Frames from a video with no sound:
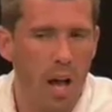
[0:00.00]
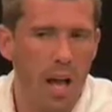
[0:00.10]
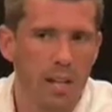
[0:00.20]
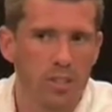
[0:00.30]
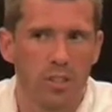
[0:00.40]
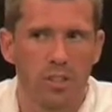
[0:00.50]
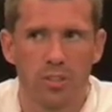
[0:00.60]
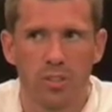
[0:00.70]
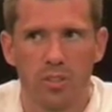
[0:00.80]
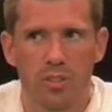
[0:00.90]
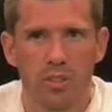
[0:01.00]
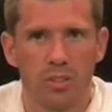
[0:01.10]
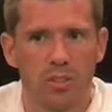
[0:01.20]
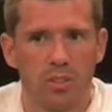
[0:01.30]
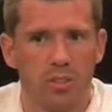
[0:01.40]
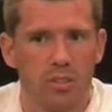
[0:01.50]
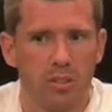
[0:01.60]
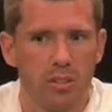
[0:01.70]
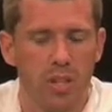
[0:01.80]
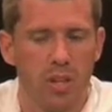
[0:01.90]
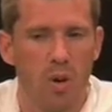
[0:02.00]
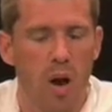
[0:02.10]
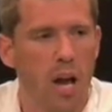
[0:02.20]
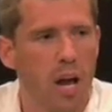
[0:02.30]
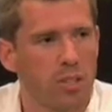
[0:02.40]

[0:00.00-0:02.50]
I actually, I